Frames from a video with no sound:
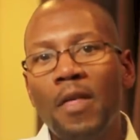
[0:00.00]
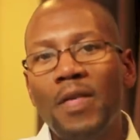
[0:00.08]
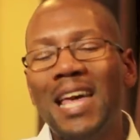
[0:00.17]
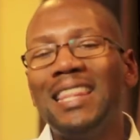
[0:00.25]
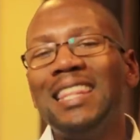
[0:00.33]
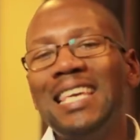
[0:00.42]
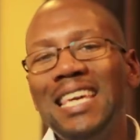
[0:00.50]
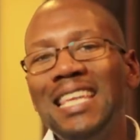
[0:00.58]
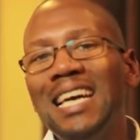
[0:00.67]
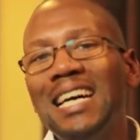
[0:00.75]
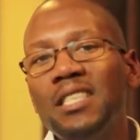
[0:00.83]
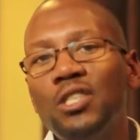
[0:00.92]
that
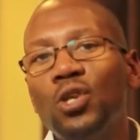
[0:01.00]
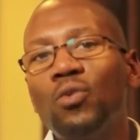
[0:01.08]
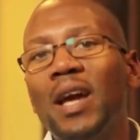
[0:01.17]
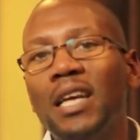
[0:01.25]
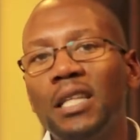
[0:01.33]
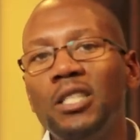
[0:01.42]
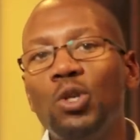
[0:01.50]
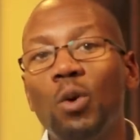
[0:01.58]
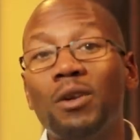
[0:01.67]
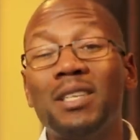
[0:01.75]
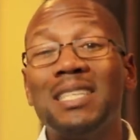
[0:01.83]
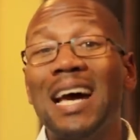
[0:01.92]
lead us directly
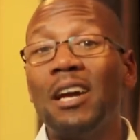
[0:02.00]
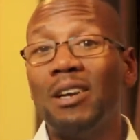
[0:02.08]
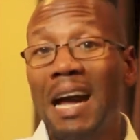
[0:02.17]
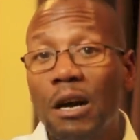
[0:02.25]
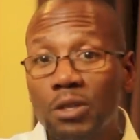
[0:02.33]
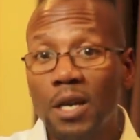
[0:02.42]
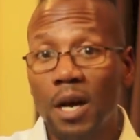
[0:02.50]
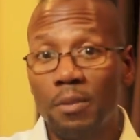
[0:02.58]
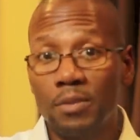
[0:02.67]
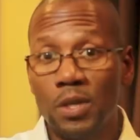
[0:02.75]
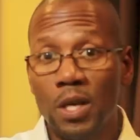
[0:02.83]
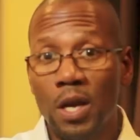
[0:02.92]
to our desired
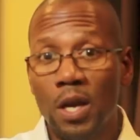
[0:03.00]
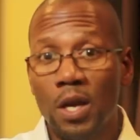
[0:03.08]
outcomes,